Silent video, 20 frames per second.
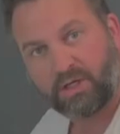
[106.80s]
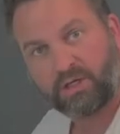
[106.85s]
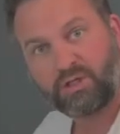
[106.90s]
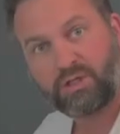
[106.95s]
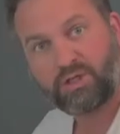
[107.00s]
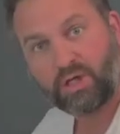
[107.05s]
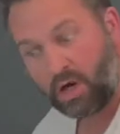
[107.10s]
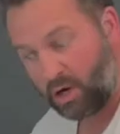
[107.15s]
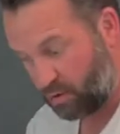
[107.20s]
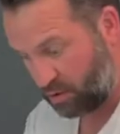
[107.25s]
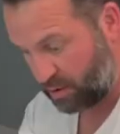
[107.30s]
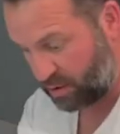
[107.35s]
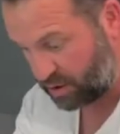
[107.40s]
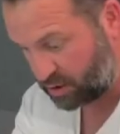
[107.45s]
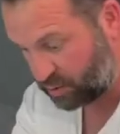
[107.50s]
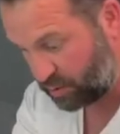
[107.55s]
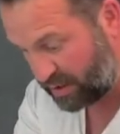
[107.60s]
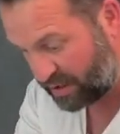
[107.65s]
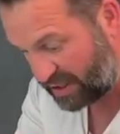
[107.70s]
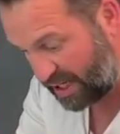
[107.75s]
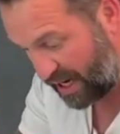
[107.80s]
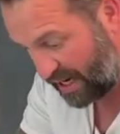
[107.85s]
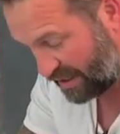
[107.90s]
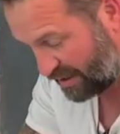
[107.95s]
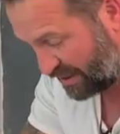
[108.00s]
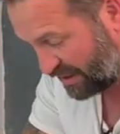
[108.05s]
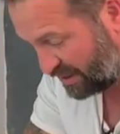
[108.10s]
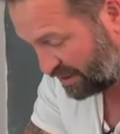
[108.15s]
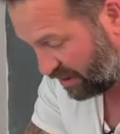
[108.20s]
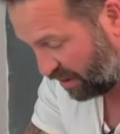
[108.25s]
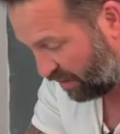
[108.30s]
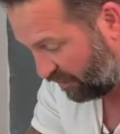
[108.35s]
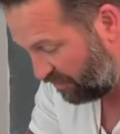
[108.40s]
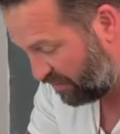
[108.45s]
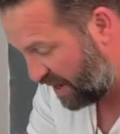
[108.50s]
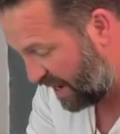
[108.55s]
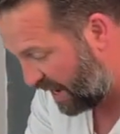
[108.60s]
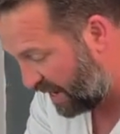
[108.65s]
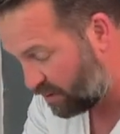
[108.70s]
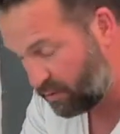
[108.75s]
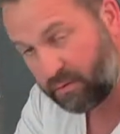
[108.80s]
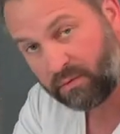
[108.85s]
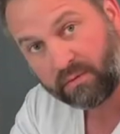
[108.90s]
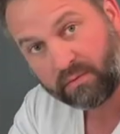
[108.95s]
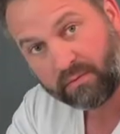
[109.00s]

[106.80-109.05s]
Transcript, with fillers: So as we take this off now,